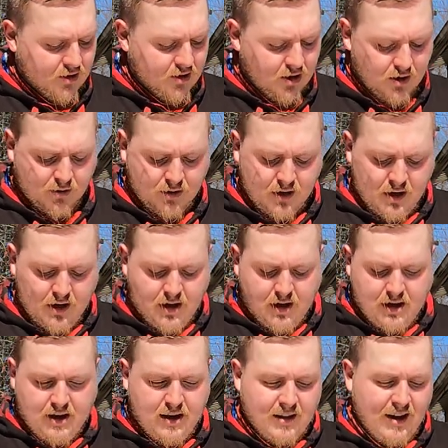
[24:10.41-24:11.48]
So
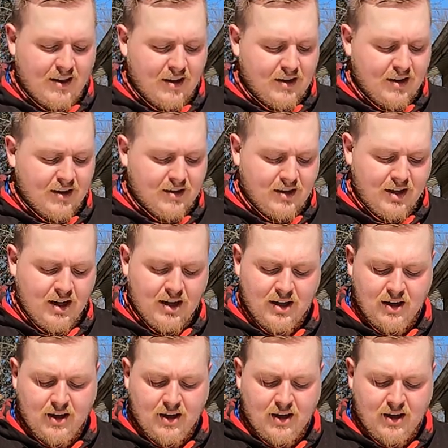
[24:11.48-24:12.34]
uh, like the disc,